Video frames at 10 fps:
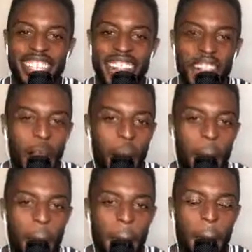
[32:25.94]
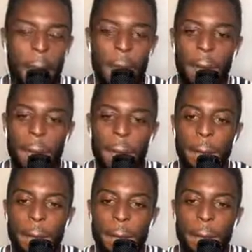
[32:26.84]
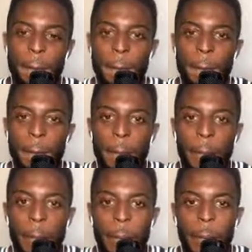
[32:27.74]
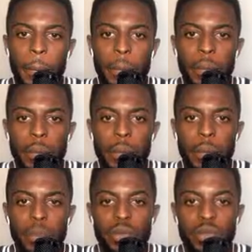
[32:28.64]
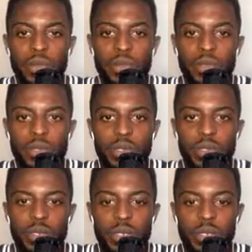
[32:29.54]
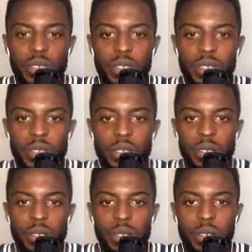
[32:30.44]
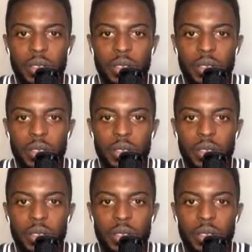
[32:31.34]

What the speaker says: [no speech]